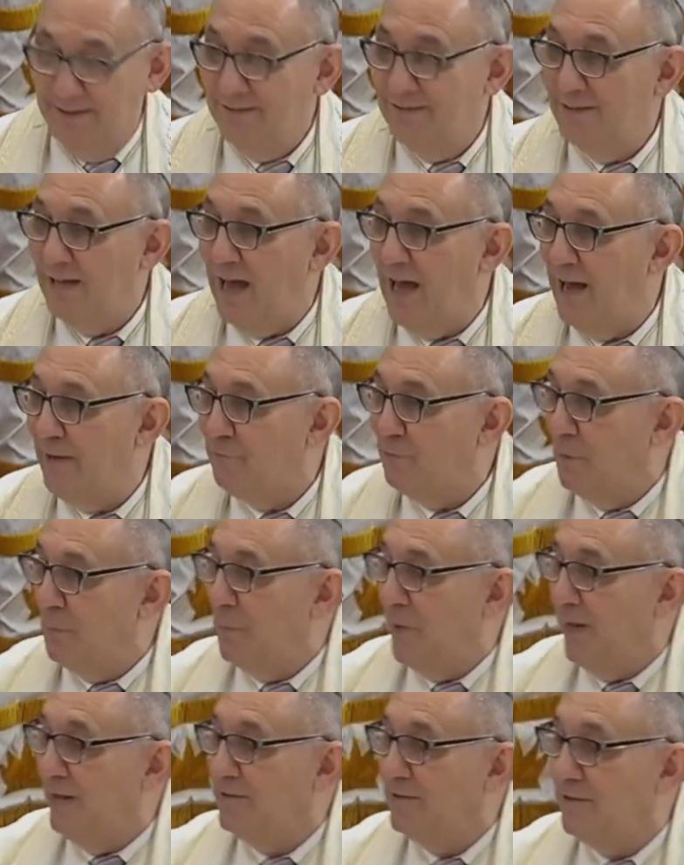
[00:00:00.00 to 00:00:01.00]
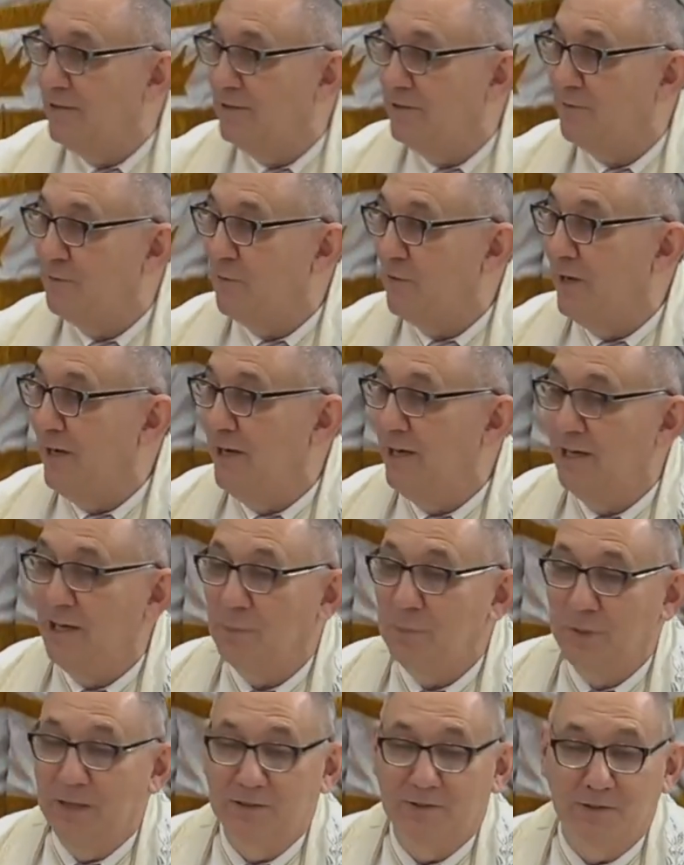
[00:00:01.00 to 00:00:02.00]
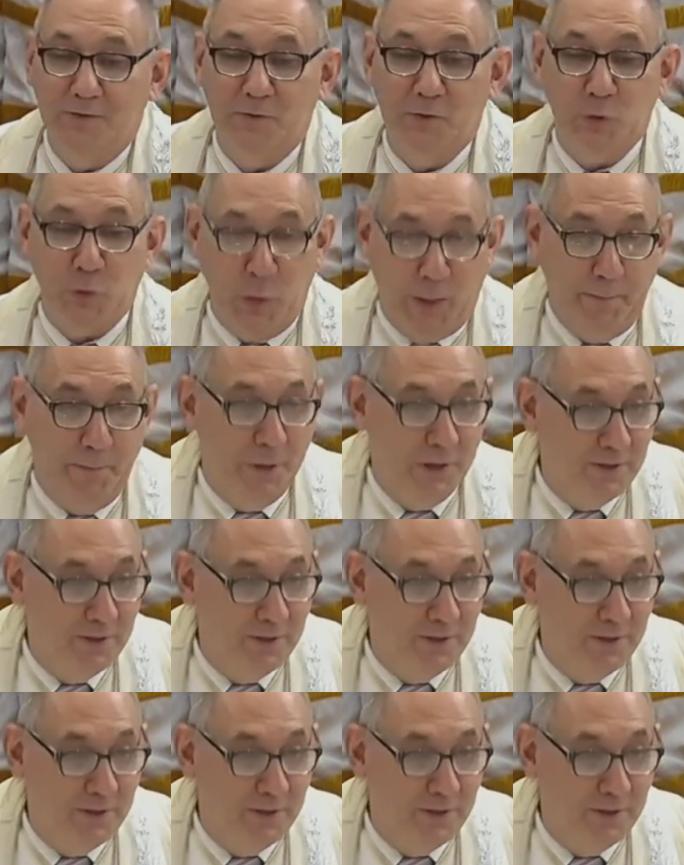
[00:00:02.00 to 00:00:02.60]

to have repentance for eating a piece of shrimp.